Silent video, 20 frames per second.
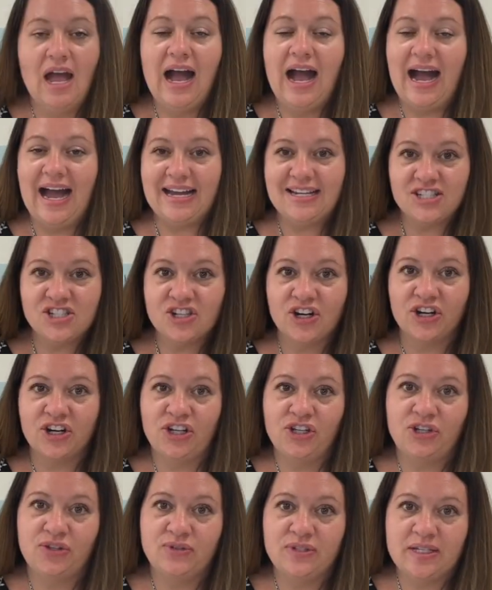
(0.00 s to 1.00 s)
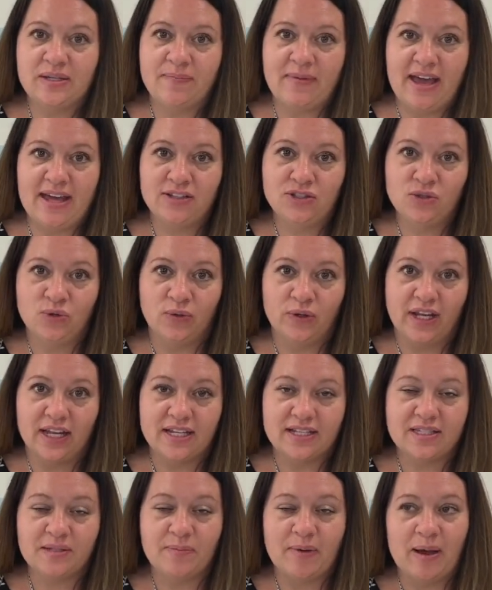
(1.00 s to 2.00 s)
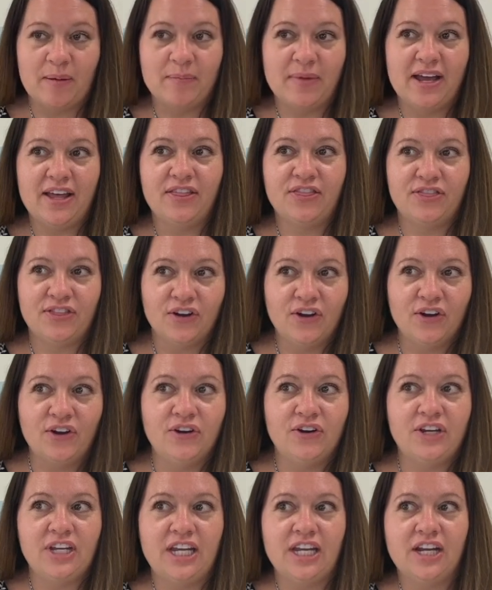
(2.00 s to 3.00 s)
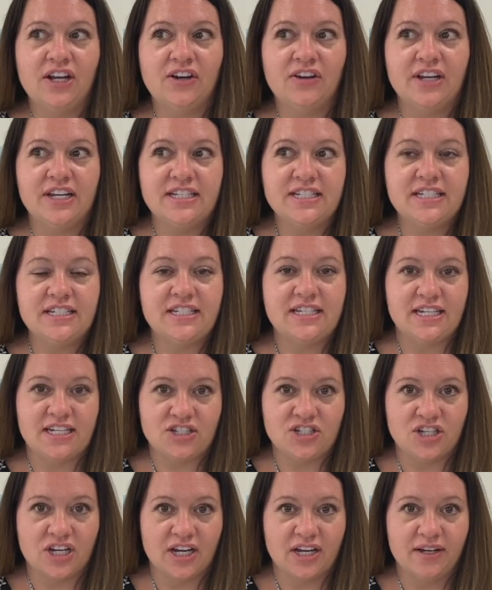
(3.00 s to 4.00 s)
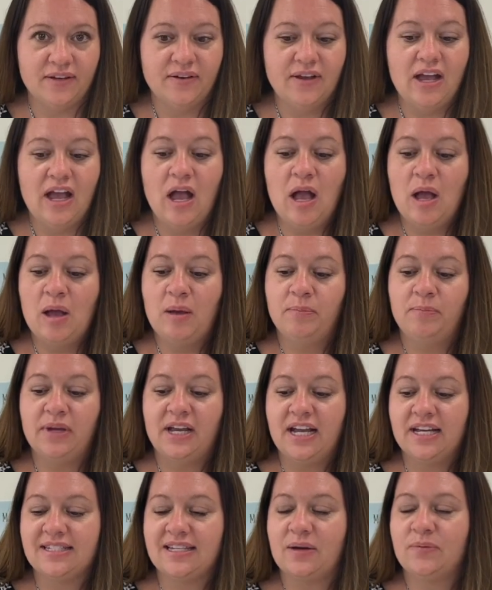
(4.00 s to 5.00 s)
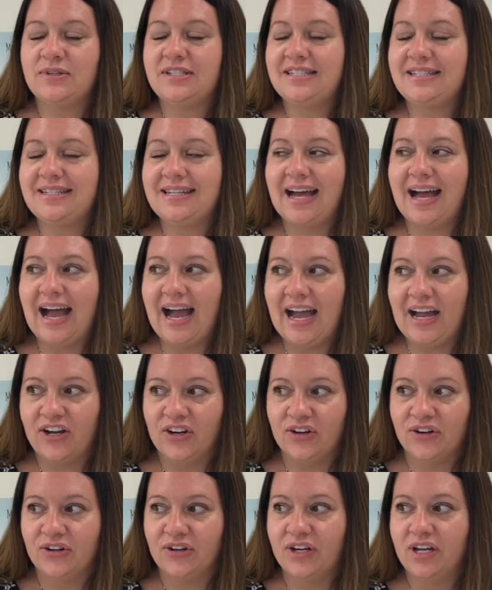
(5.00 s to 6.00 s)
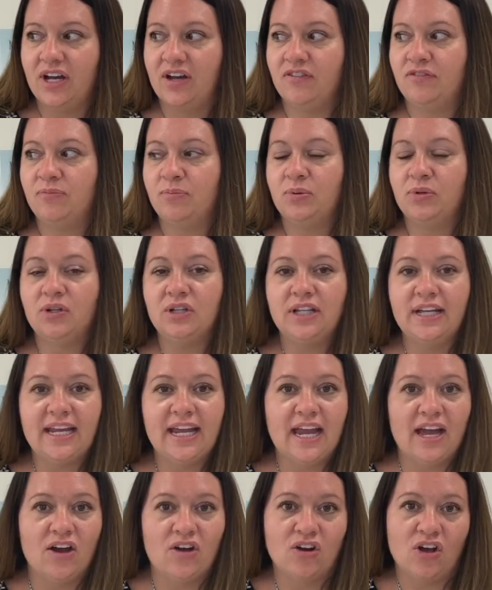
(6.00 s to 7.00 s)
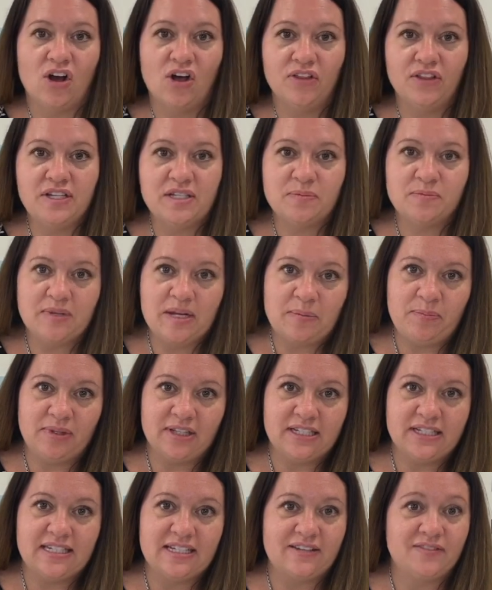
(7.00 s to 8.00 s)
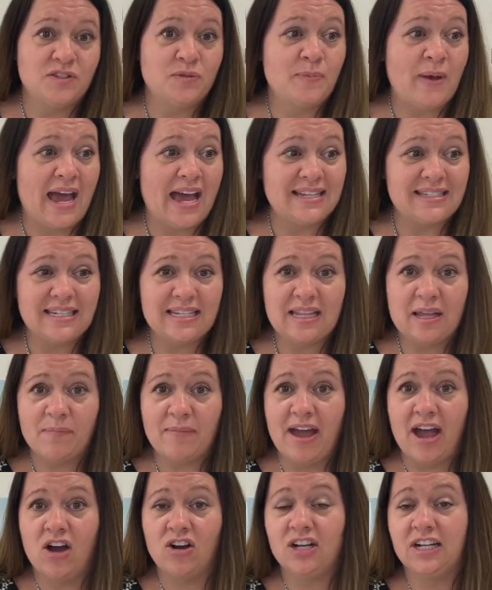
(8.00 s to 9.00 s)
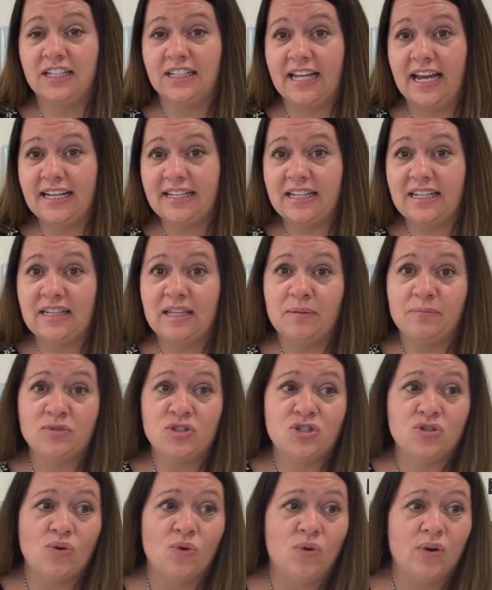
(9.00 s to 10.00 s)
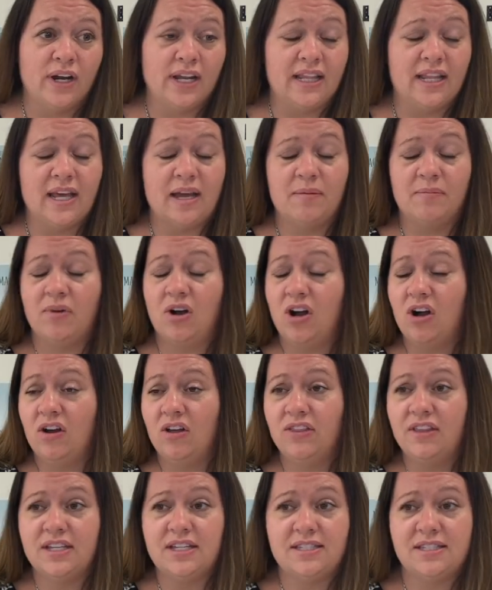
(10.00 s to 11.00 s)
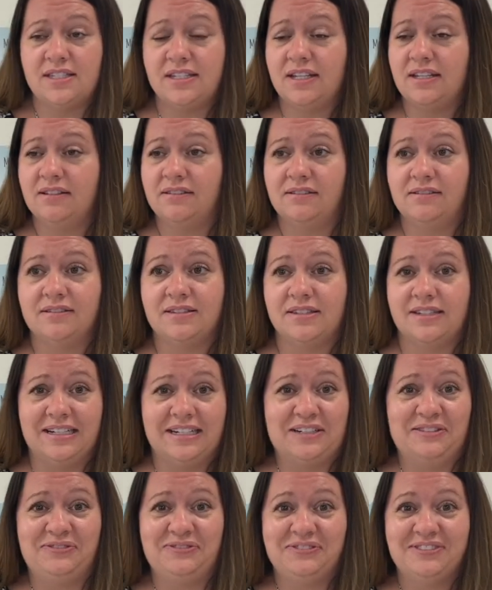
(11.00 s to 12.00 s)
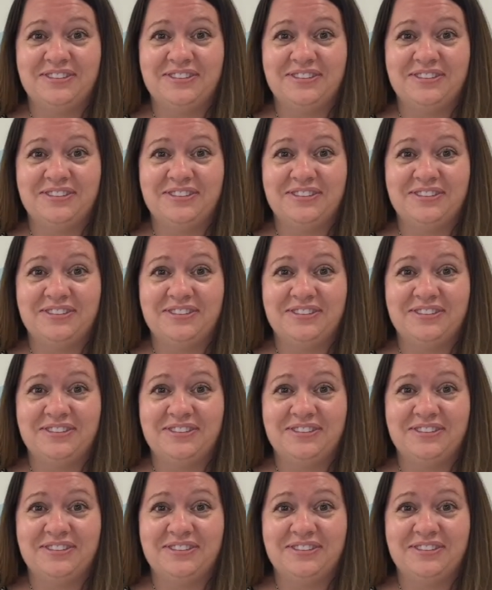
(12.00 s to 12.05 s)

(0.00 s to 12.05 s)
I started using Math Toolkits about my third year into teaching because I was tired of pulling out all these manipulatives, passing them out, collecting them, storing them, all this stuff.